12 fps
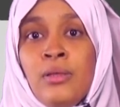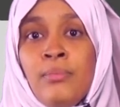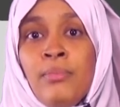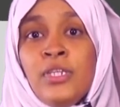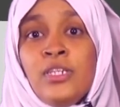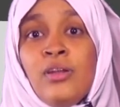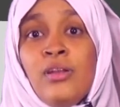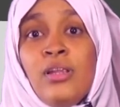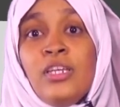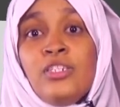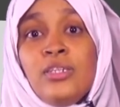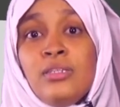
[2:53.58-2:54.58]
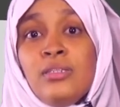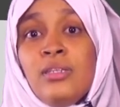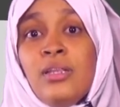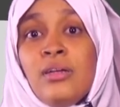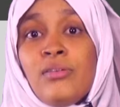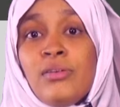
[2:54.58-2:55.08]
Major religions
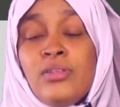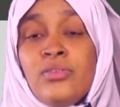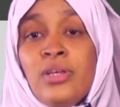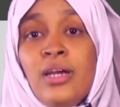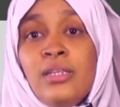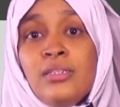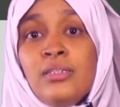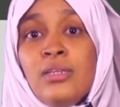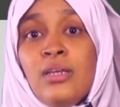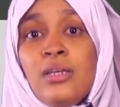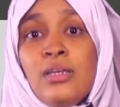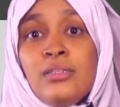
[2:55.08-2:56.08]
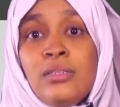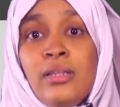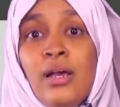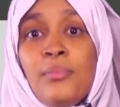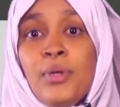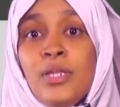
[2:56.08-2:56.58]
like Christianity,
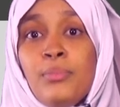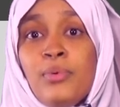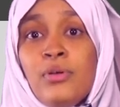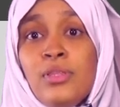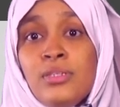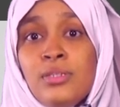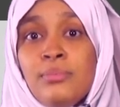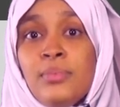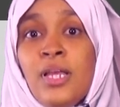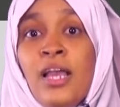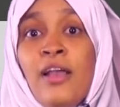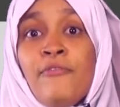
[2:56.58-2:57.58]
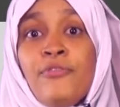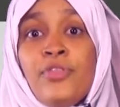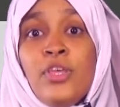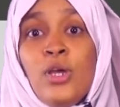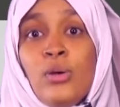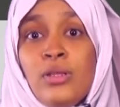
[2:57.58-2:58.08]
Islam, and Buddhism have
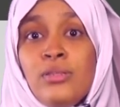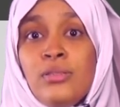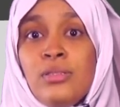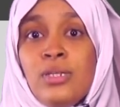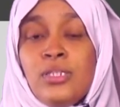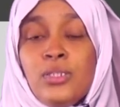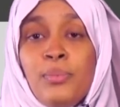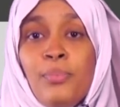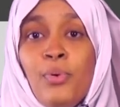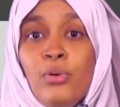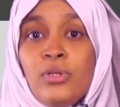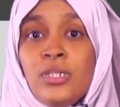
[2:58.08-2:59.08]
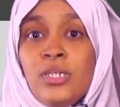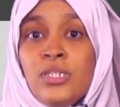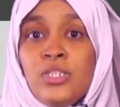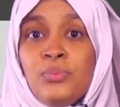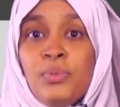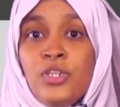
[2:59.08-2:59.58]
theories that support
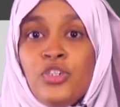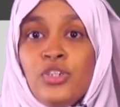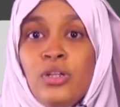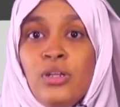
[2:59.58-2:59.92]
special